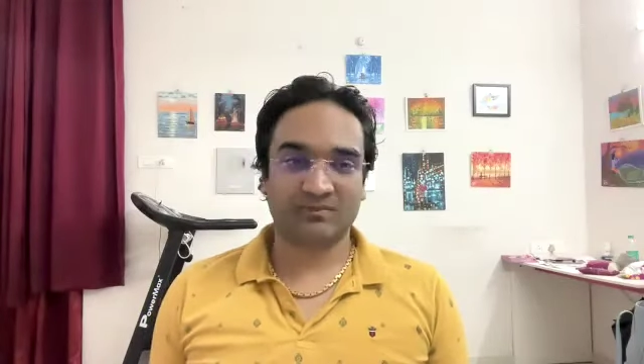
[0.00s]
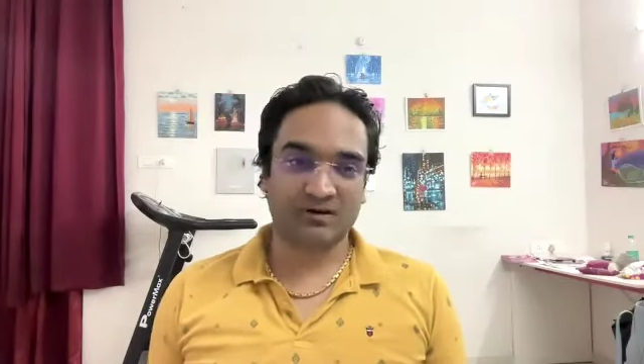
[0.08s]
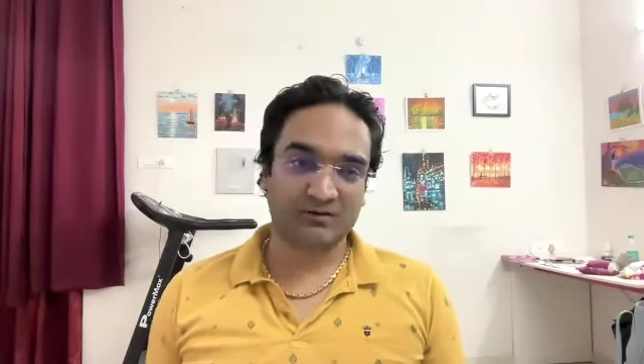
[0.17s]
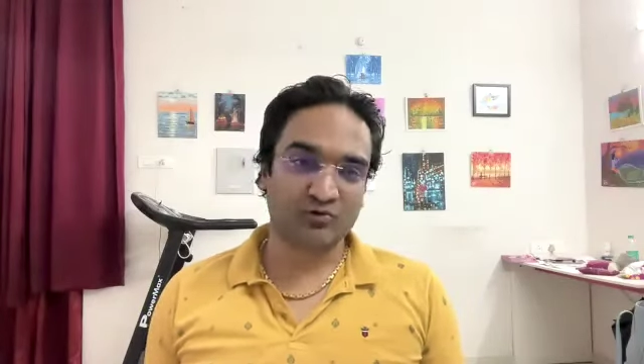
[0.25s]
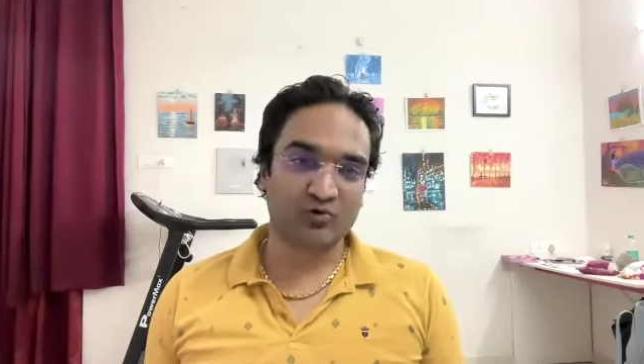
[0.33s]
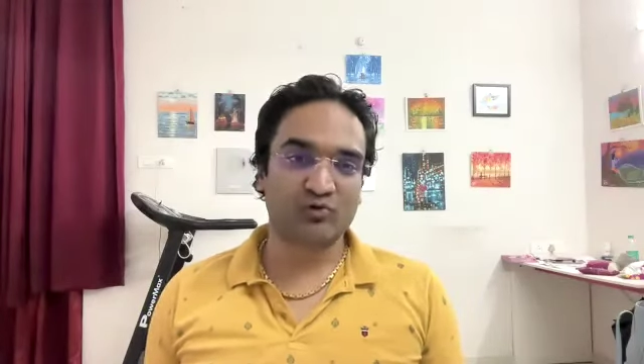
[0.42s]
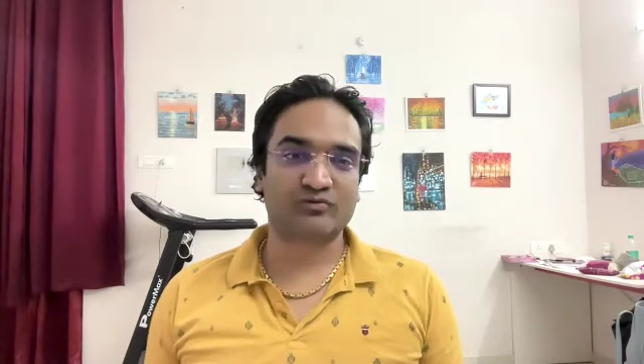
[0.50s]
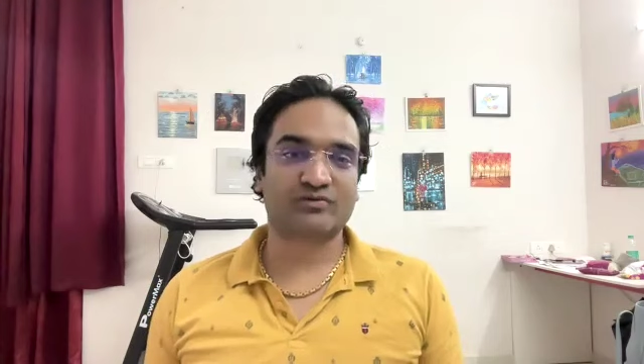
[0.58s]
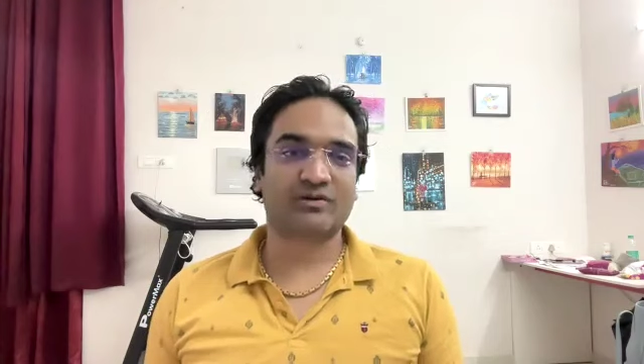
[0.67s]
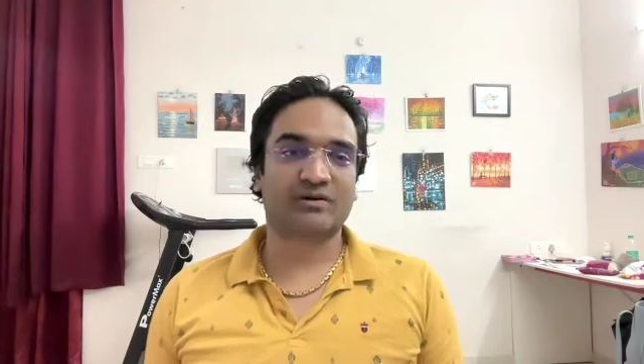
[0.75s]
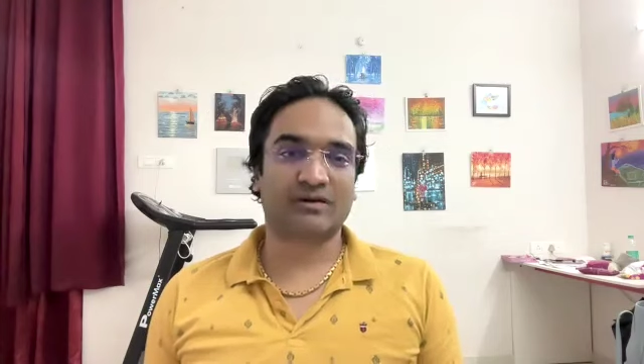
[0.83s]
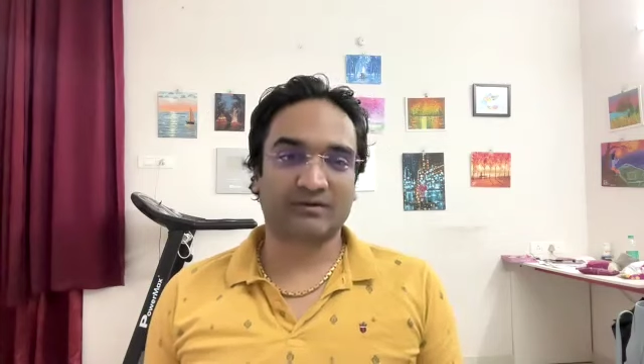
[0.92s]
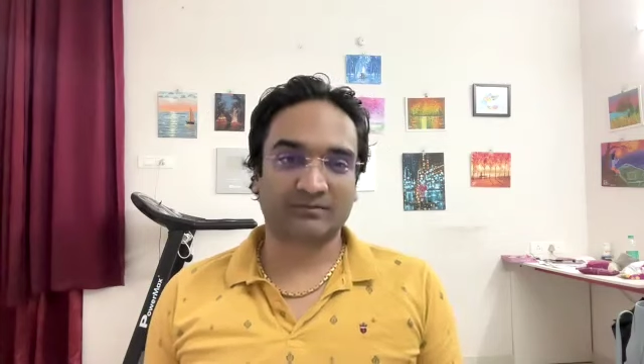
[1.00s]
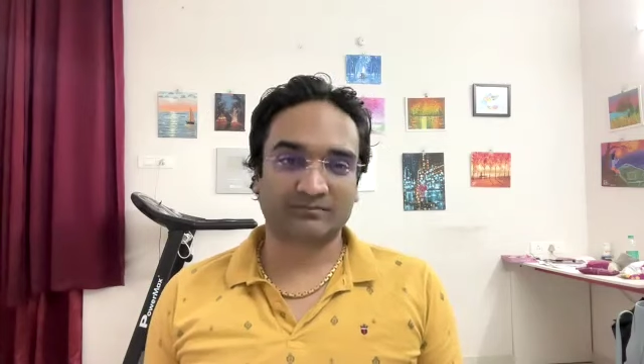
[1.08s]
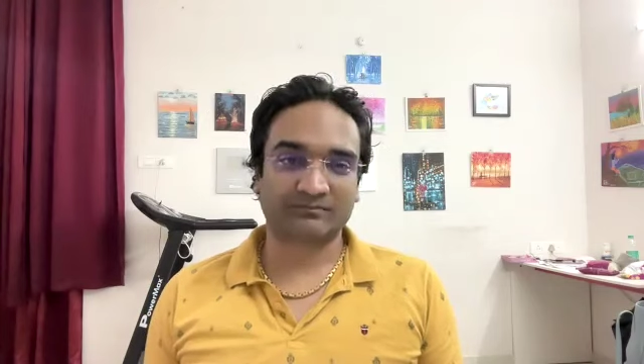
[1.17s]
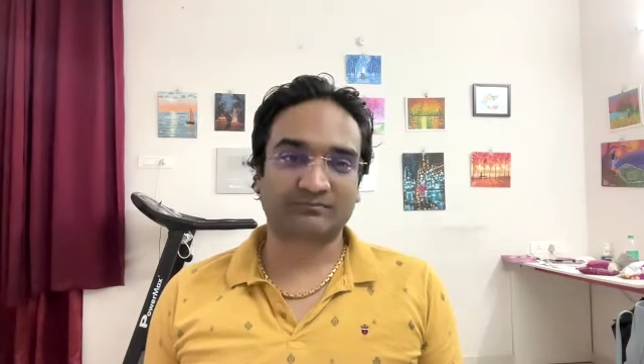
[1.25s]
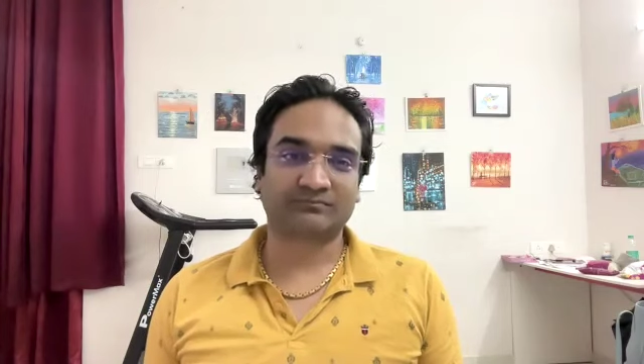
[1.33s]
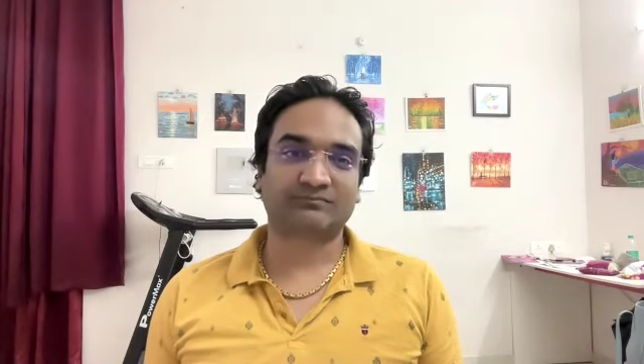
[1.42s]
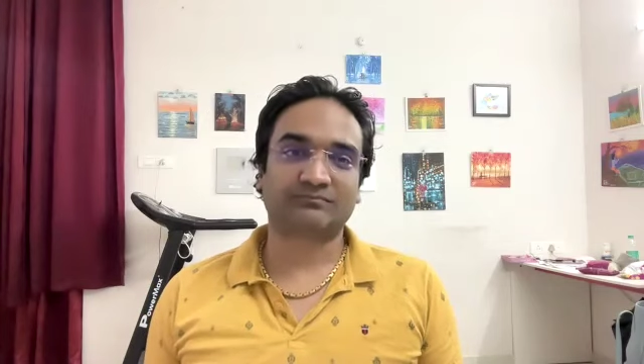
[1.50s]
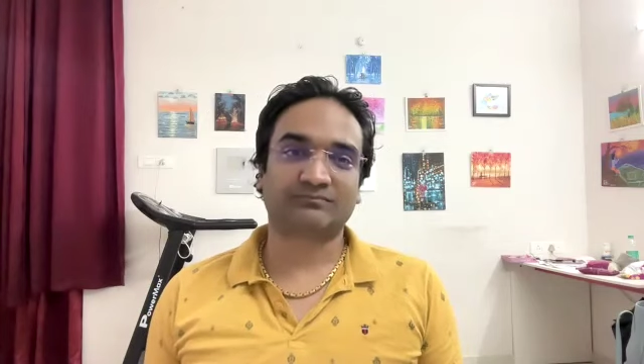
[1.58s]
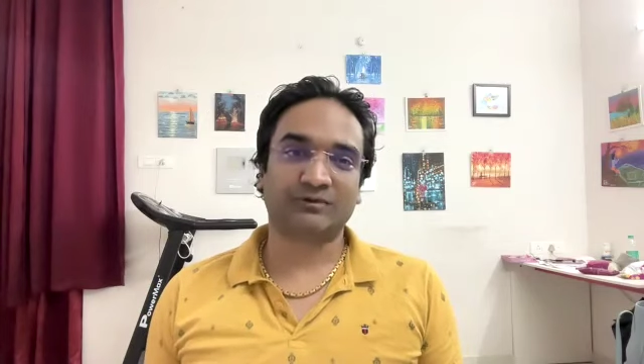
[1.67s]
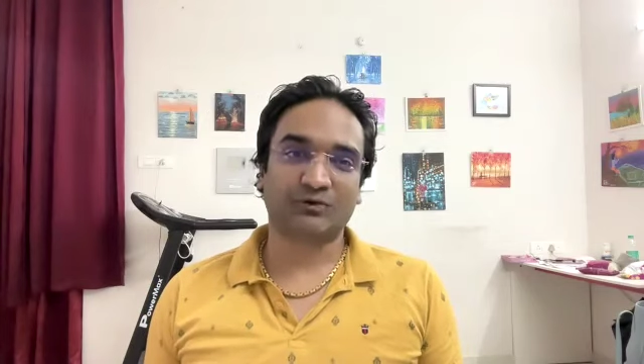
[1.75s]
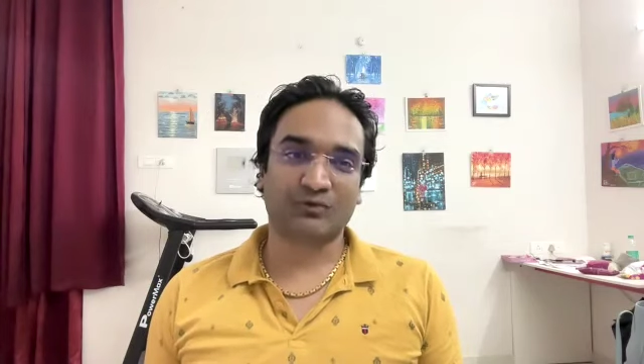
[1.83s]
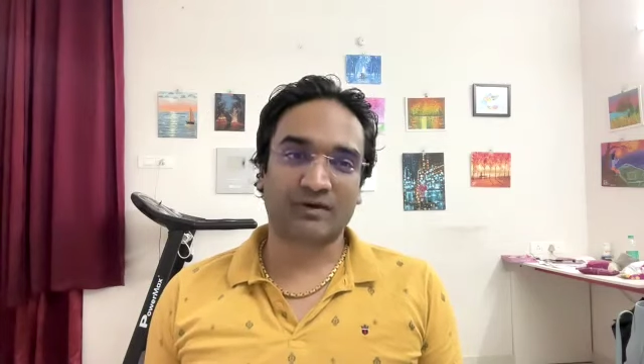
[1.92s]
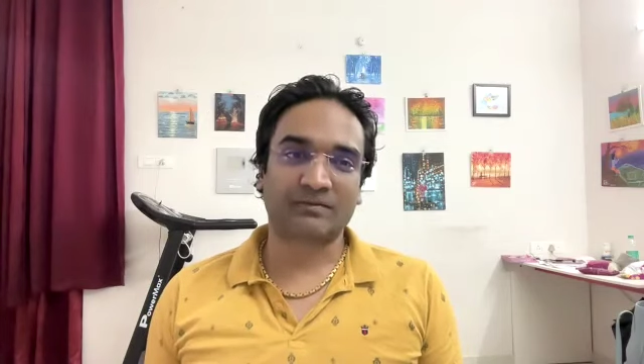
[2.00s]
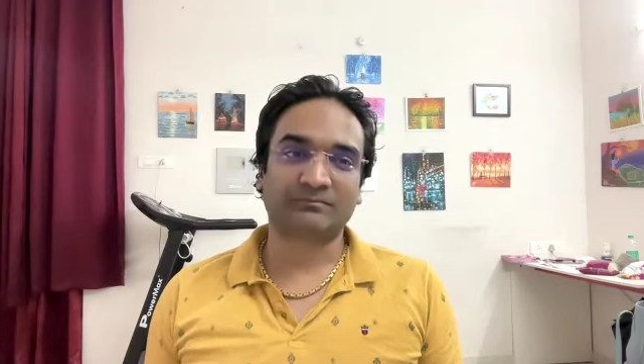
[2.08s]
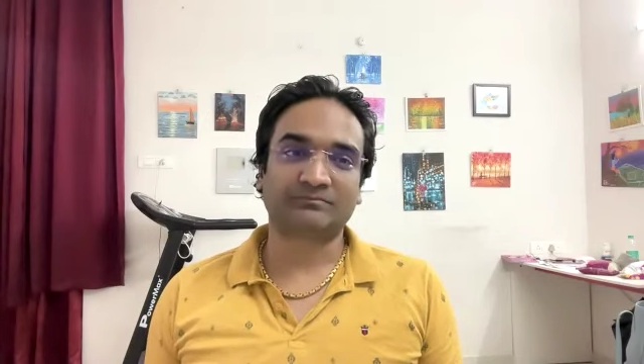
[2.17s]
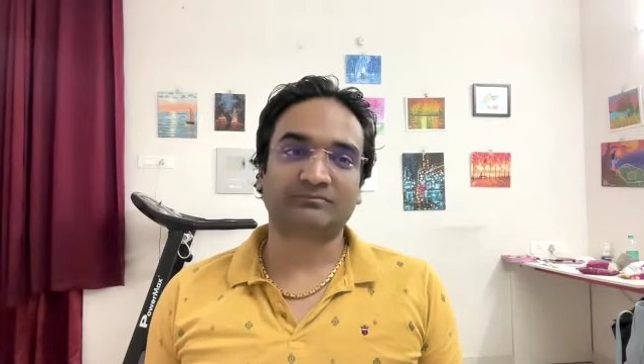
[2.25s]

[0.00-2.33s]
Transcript: and goal sharing. Okay.